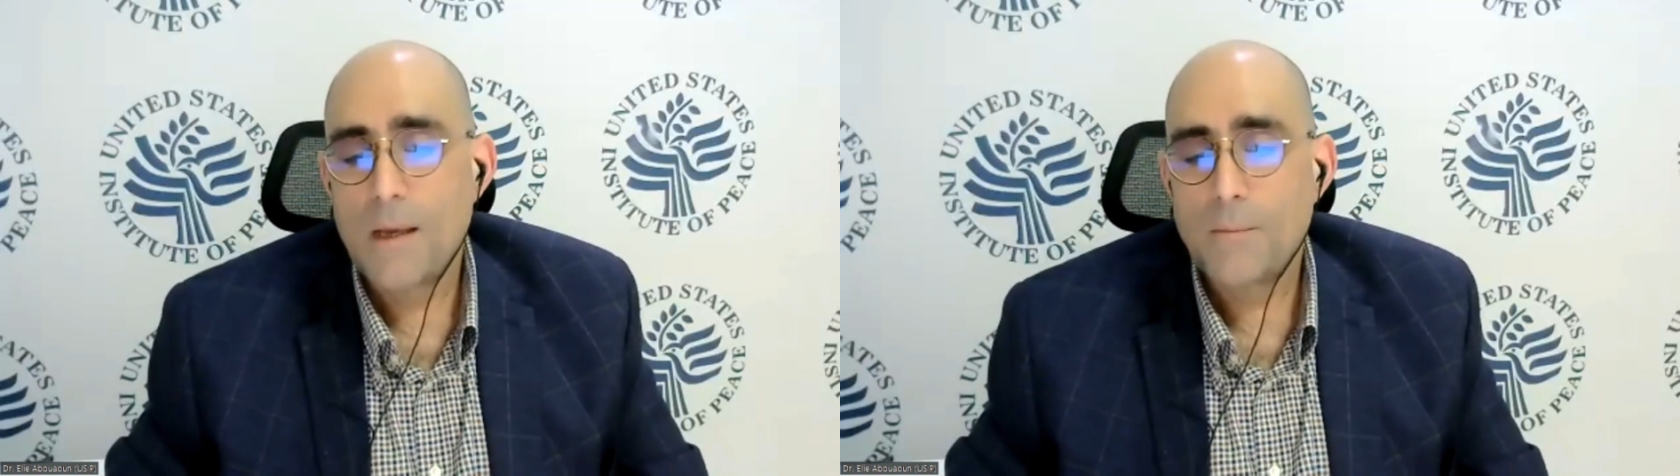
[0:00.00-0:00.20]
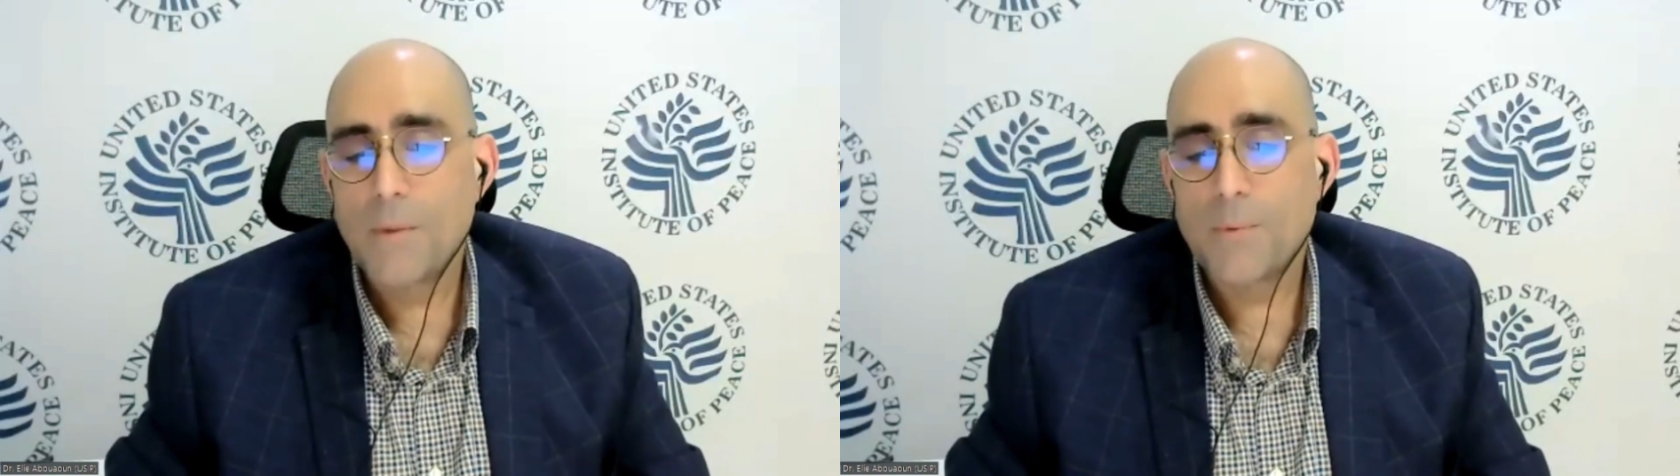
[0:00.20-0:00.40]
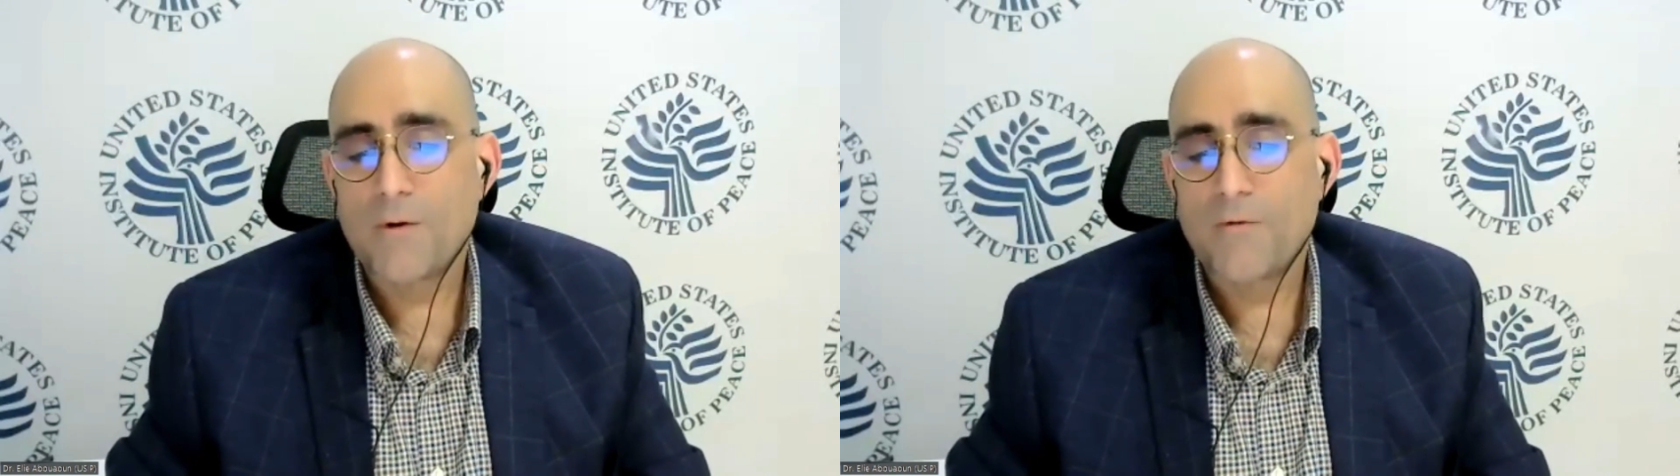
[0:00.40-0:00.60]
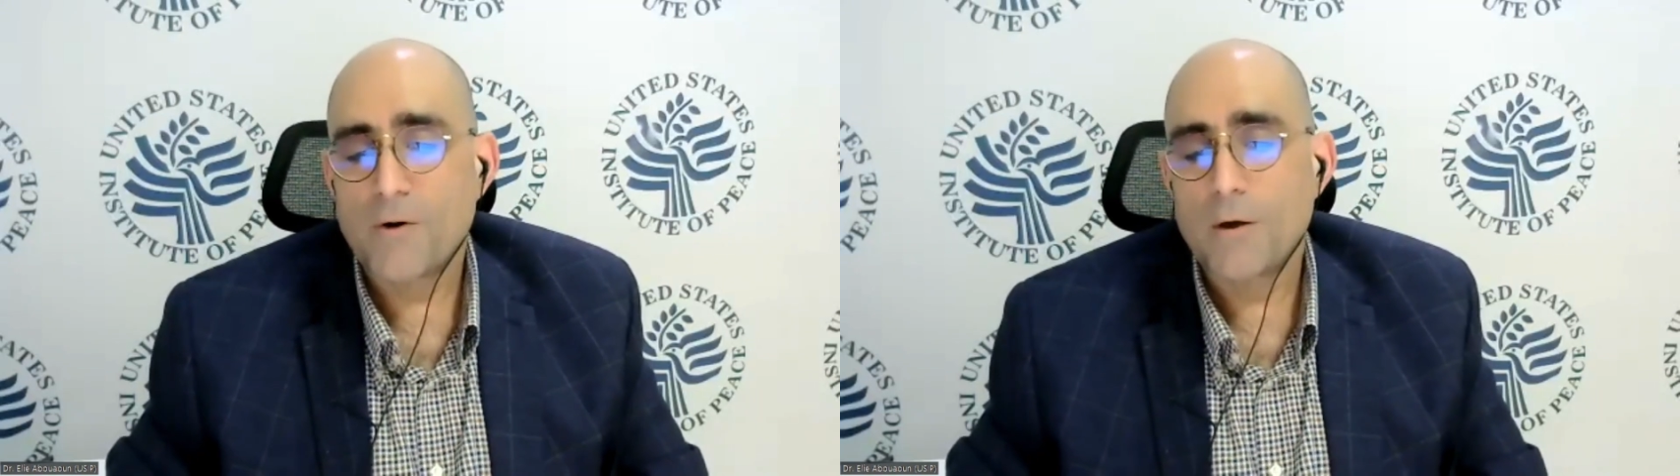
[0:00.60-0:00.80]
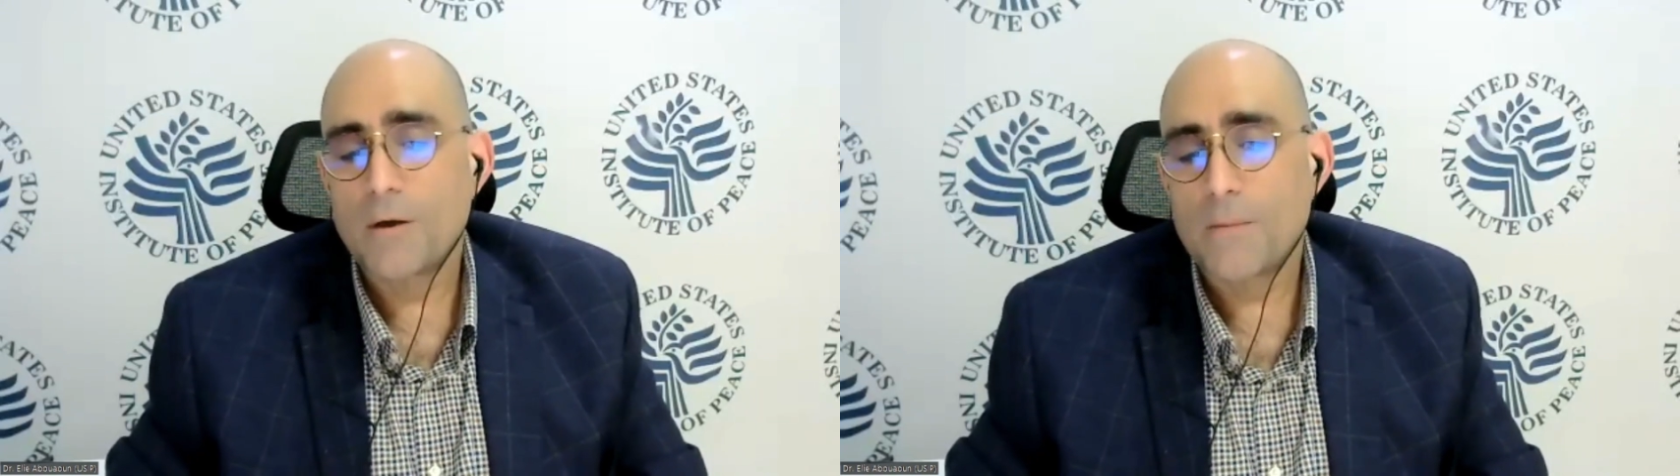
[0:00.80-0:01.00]
people of
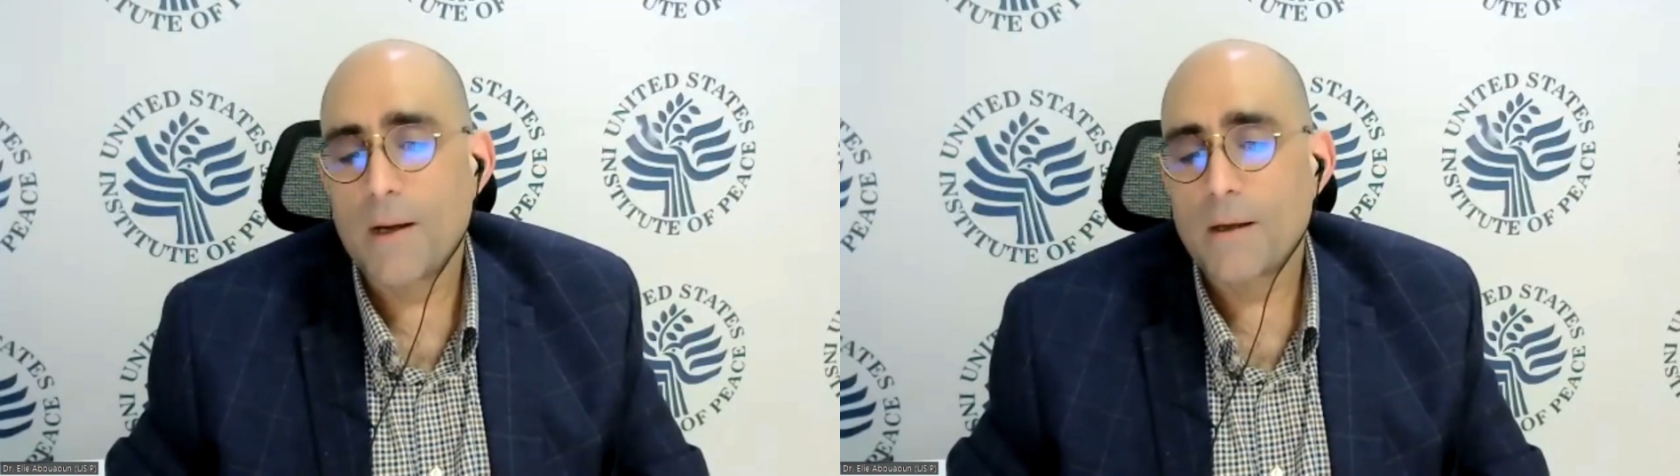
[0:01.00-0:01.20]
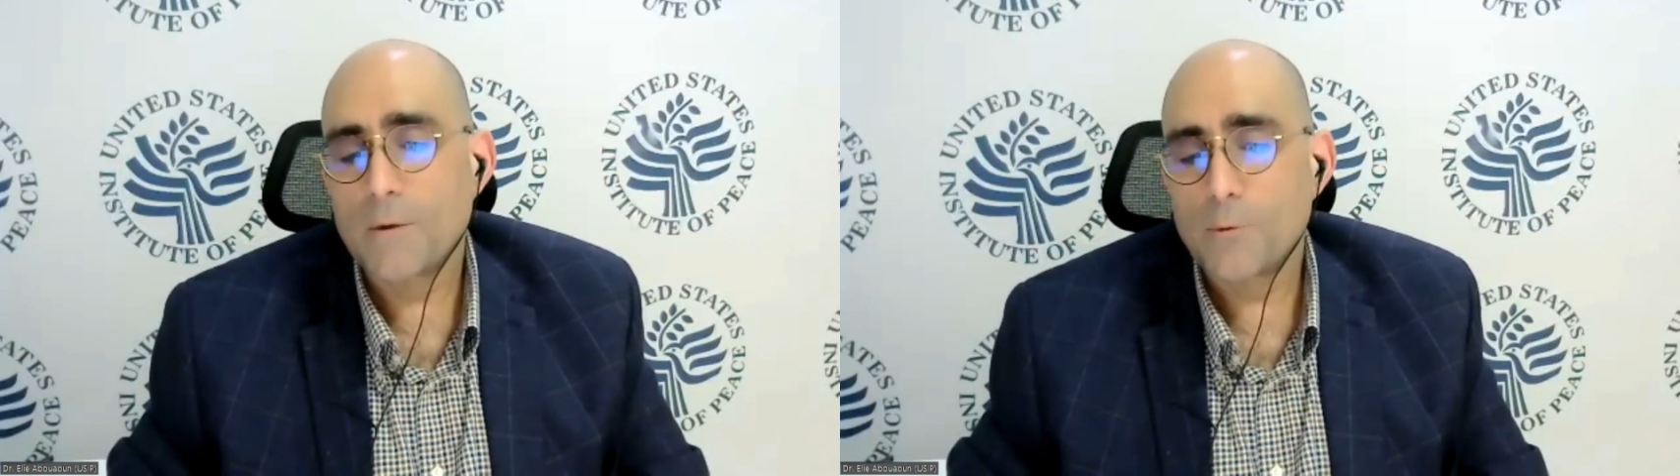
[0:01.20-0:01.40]
color, migrant